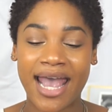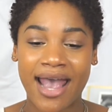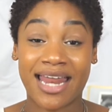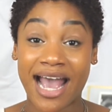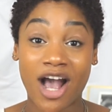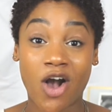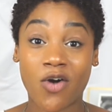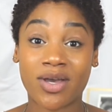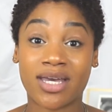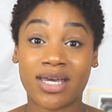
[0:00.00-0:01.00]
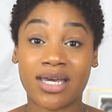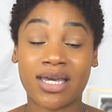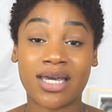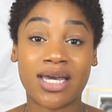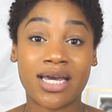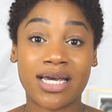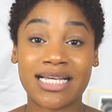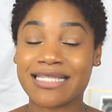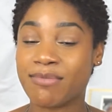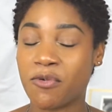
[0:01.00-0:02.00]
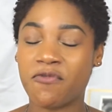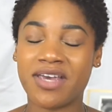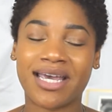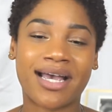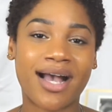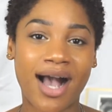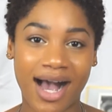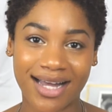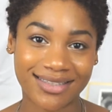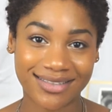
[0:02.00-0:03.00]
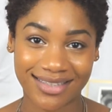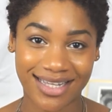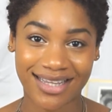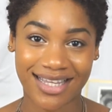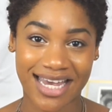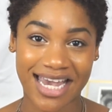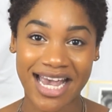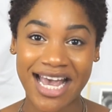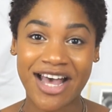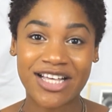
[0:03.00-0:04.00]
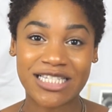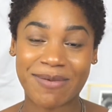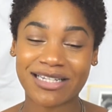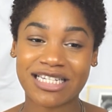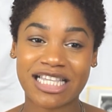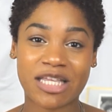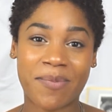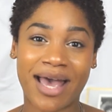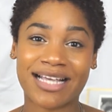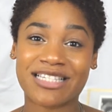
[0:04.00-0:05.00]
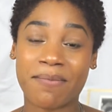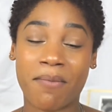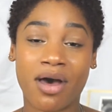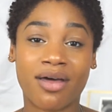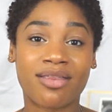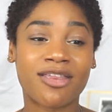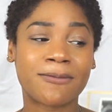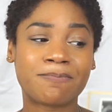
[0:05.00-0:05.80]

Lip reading: Now he is moving constantly, especially the past month.